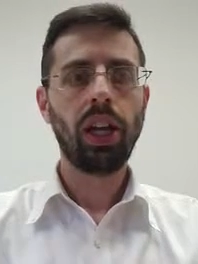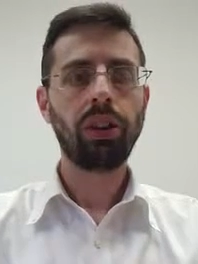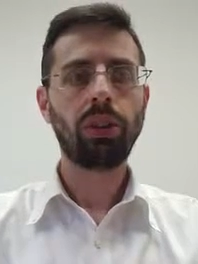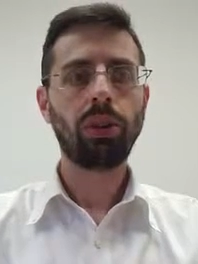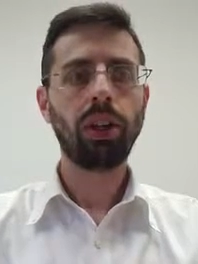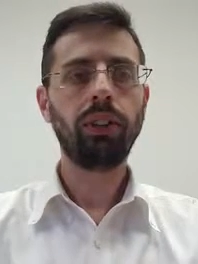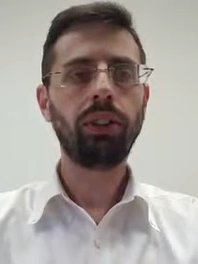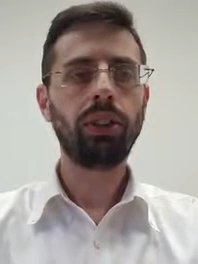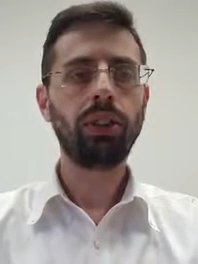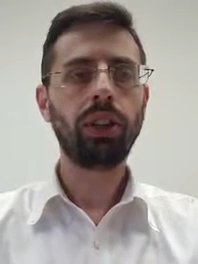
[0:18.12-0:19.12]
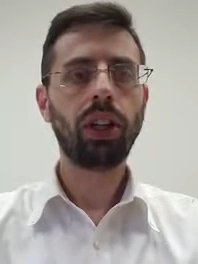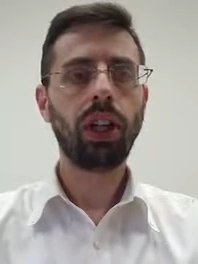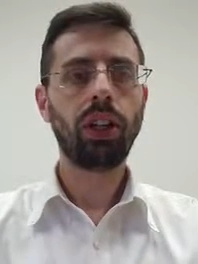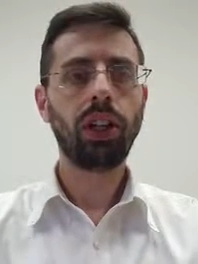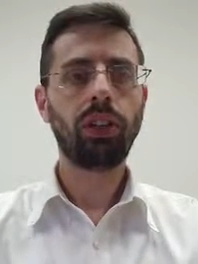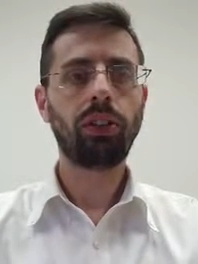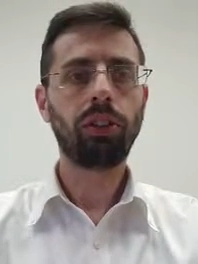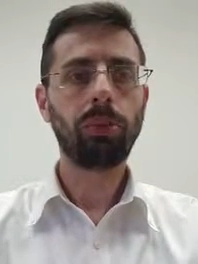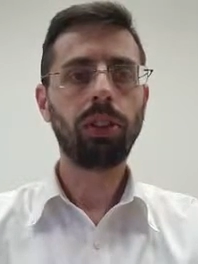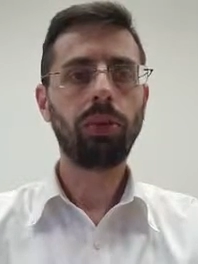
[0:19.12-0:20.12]
And the Torah gives us certain guidelines for
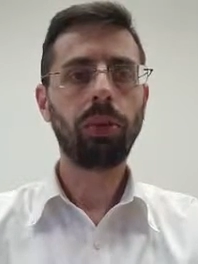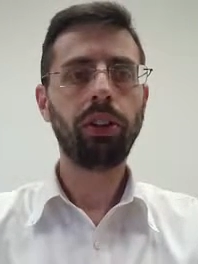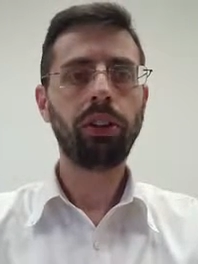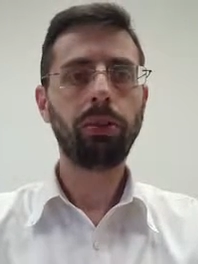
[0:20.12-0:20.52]
somebody who wants